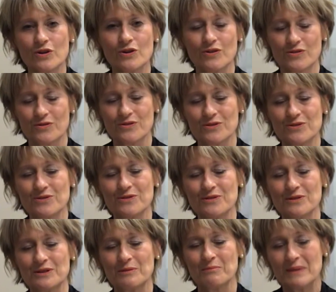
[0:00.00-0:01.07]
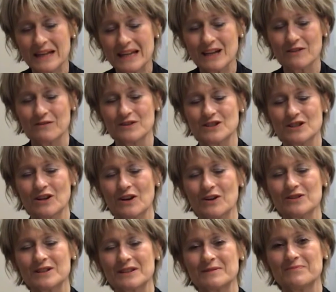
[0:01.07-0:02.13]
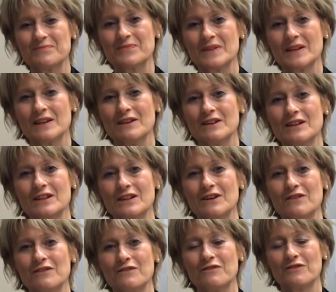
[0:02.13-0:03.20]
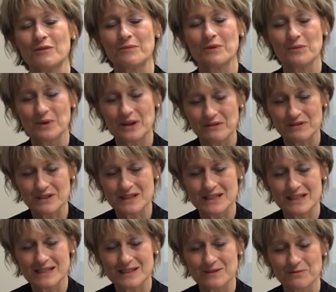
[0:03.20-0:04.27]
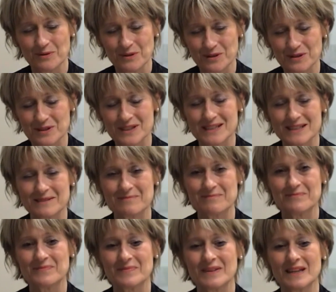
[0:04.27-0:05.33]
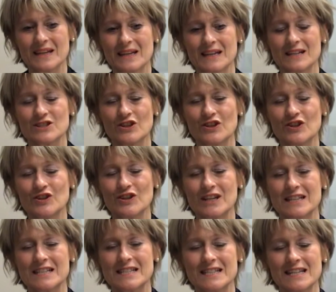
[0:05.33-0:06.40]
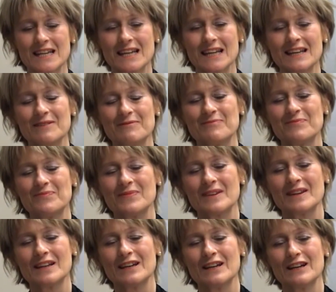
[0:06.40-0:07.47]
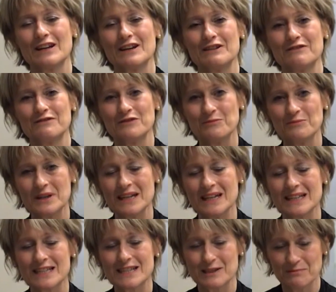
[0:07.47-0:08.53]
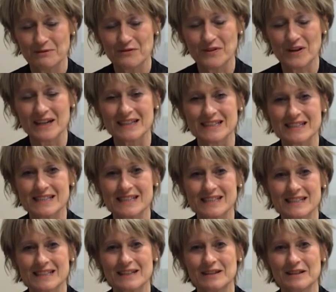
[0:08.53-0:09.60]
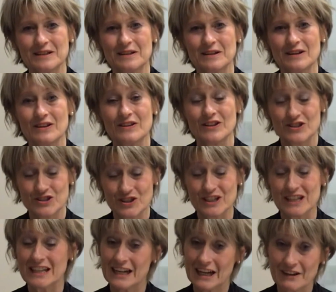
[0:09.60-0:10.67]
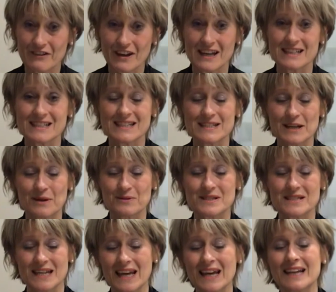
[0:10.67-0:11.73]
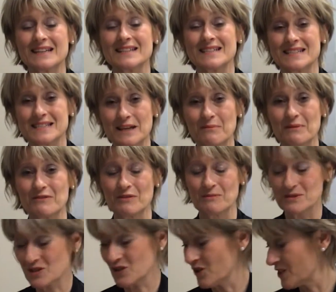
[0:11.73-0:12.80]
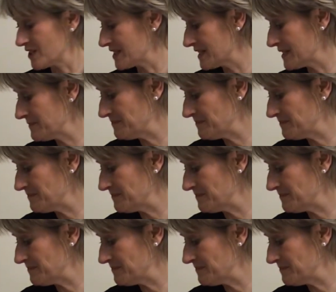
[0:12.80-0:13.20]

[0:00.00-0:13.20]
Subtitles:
you through the meaning of this cloak from the weaver's words, so that you can see, for me it typifies the journey that I've had since I was 10, since coming from Scotland.